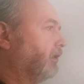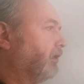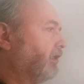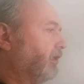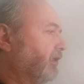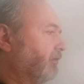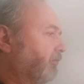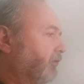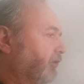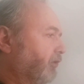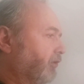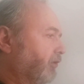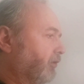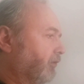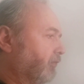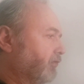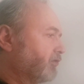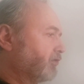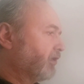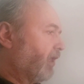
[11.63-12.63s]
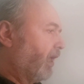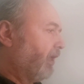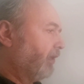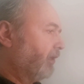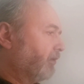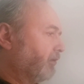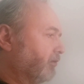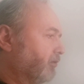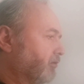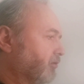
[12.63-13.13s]
even of
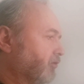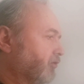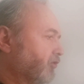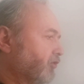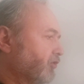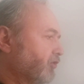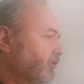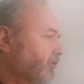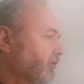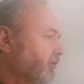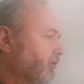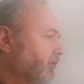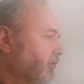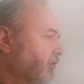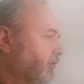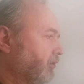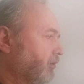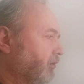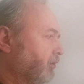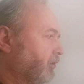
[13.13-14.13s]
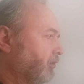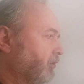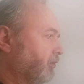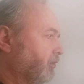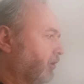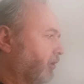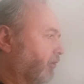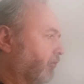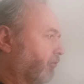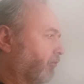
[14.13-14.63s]
silence. A